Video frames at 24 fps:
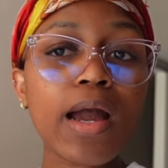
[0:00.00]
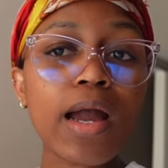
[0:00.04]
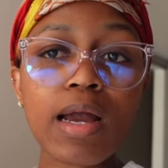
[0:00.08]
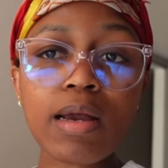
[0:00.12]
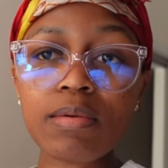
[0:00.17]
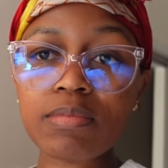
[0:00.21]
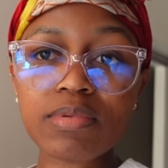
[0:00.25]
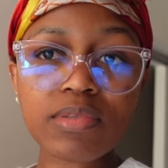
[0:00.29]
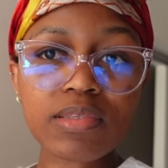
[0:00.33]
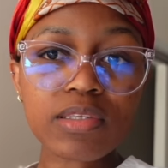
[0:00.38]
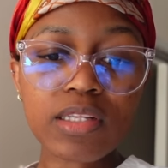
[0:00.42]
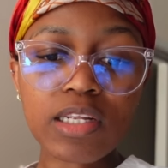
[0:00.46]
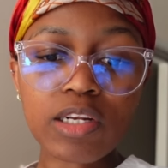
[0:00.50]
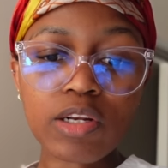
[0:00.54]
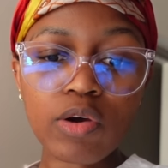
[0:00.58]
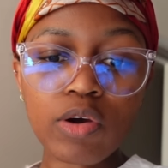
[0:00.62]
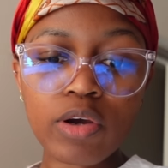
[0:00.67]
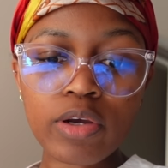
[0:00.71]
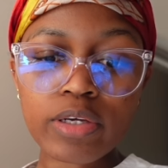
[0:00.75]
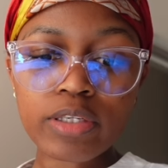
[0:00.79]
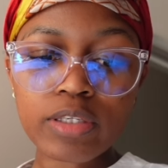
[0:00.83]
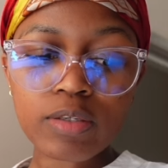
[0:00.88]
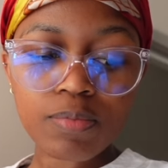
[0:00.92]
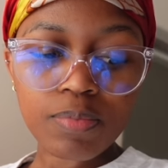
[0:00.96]
i'm still
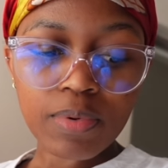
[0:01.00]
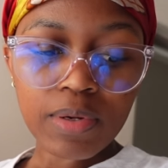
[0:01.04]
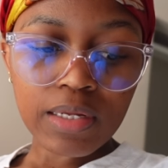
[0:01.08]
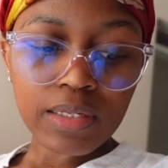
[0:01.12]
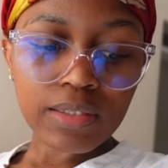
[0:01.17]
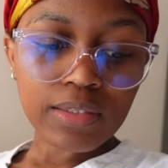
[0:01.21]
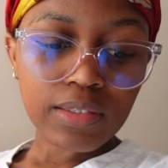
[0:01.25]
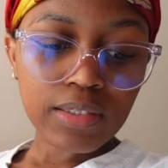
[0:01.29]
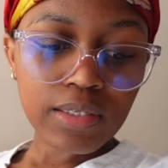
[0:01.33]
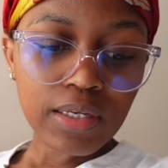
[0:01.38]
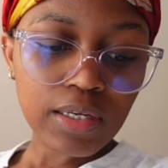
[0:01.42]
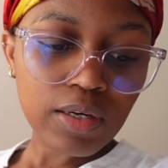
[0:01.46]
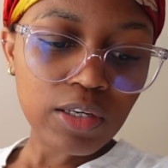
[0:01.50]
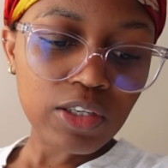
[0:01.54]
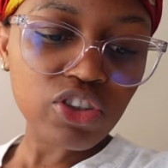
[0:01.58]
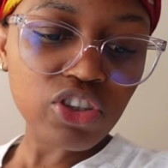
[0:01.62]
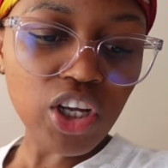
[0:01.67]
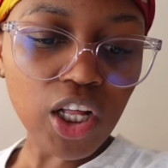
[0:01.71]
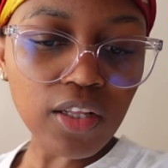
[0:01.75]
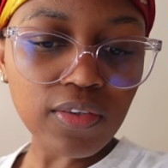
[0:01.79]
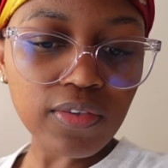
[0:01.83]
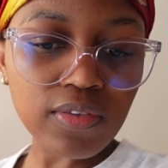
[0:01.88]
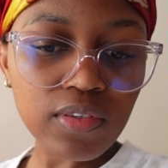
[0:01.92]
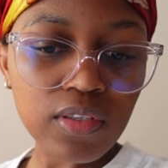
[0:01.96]
annoyed but
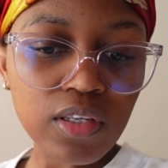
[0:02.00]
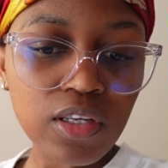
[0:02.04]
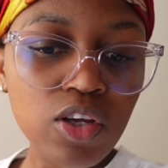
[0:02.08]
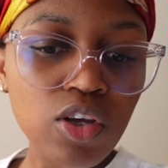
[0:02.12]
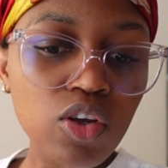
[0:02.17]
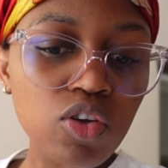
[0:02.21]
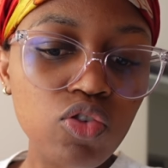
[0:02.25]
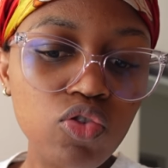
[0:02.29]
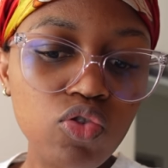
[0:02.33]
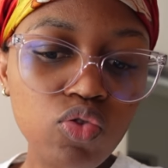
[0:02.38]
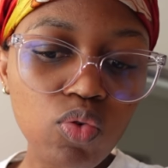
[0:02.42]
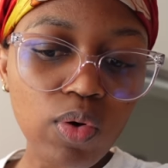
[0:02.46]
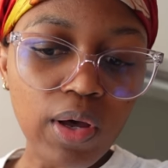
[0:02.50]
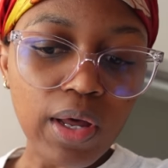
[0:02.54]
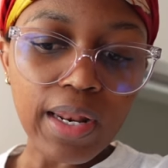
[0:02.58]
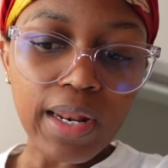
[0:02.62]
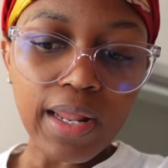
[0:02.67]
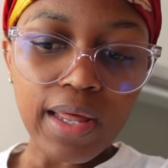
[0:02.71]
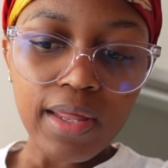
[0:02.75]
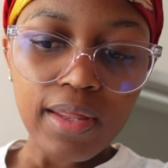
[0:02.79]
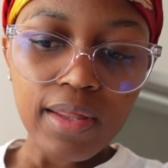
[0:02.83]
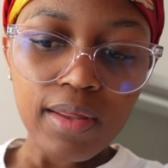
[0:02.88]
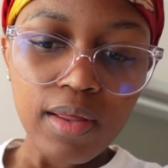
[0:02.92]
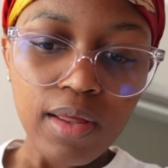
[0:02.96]
charles suala
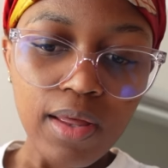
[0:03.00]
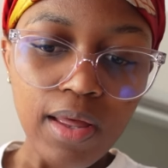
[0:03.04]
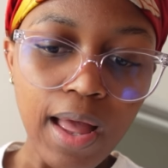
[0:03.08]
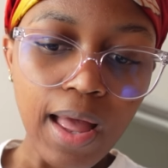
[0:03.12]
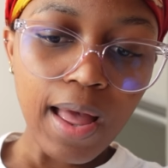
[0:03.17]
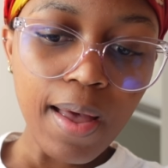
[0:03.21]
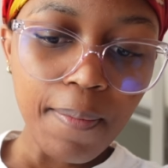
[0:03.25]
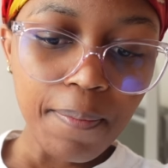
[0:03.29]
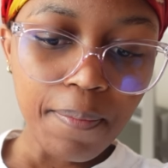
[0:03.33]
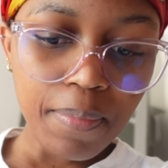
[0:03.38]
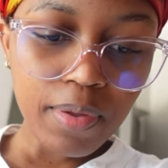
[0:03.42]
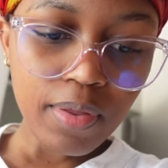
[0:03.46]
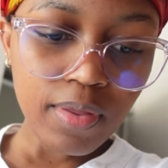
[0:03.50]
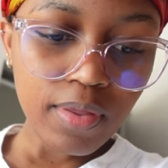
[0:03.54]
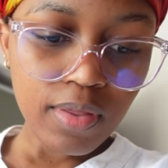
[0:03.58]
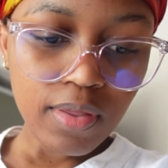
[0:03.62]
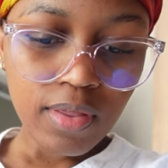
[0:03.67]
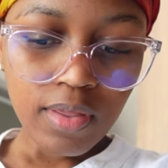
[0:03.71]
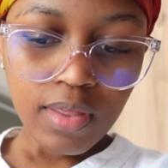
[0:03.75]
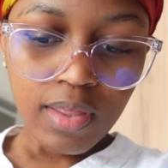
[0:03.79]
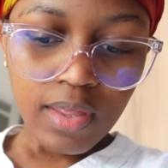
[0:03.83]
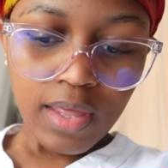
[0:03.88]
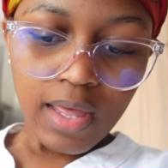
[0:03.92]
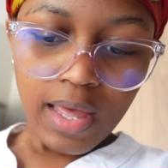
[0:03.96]
ham
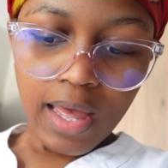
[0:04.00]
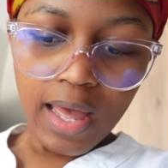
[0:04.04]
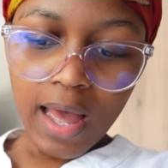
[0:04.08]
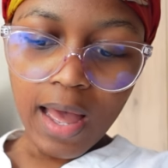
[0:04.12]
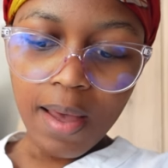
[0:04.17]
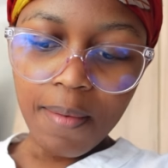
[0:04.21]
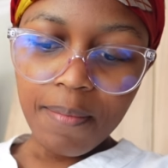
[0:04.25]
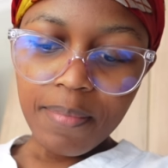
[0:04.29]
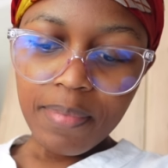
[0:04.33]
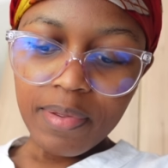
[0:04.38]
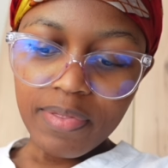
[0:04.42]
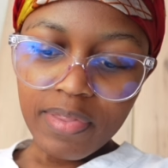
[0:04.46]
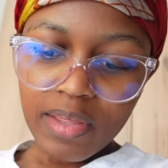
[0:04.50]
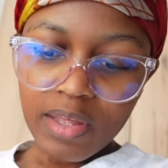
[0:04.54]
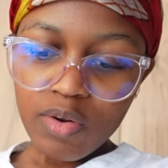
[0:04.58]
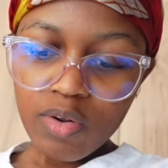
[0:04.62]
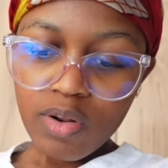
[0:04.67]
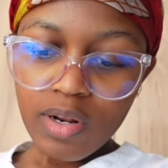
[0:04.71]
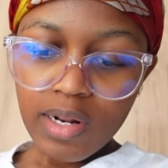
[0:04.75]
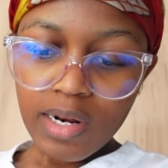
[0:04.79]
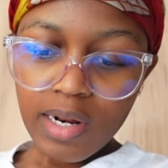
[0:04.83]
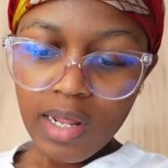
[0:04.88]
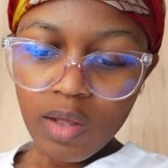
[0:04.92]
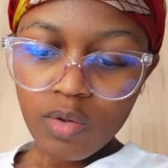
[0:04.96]
hemp they're
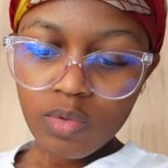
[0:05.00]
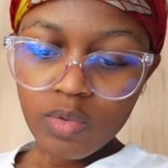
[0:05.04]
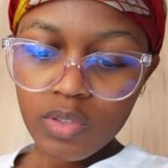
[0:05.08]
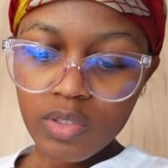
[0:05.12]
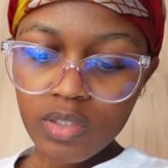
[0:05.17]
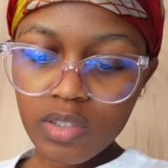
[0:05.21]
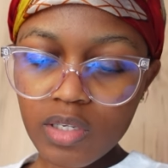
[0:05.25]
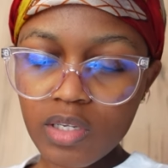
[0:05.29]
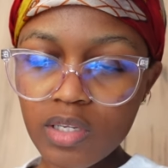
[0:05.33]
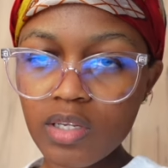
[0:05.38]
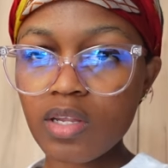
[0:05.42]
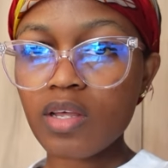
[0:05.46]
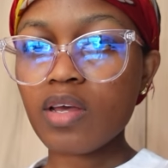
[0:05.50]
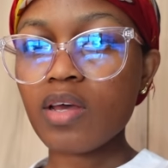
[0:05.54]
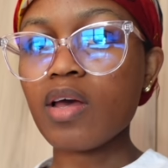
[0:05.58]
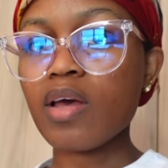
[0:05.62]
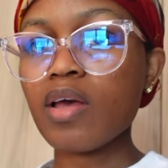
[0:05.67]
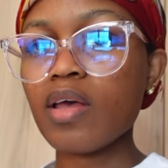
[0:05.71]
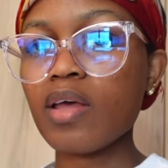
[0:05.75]
not allowed in here